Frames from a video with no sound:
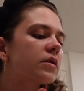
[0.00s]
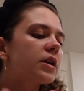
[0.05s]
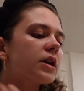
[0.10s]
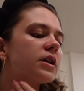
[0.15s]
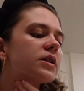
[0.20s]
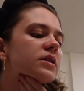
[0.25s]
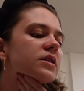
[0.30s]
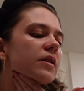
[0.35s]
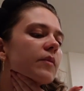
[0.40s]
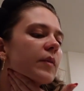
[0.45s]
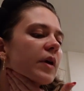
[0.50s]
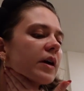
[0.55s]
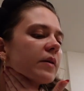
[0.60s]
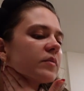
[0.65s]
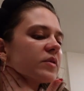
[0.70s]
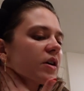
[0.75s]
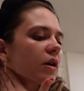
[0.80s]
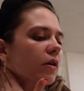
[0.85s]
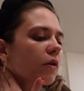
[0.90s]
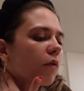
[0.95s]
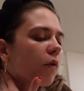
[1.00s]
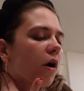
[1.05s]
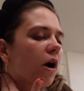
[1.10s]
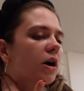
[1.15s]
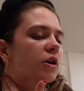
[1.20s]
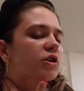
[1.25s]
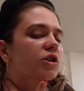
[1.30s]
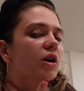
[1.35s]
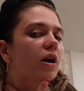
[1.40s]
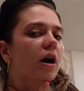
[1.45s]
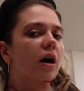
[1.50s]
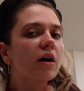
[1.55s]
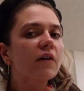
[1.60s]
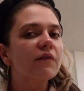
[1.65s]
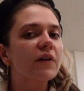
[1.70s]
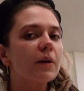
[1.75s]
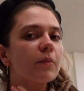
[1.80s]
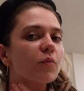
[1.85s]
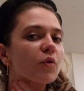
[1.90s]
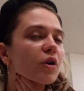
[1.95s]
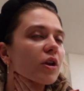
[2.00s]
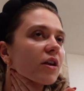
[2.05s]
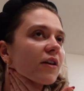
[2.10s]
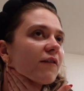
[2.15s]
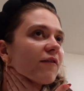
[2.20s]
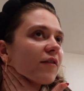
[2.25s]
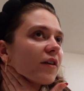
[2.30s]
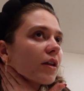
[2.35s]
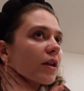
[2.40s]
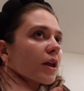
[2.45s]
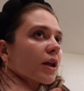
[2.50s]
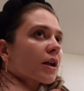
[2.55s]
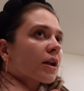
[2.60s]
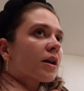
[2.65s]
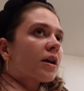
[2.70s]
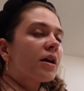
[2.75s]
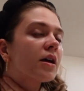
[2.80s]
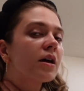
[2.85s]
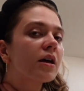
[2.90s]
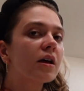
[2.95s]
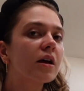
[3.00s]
And sometimes I'll wash off if I'm really feeling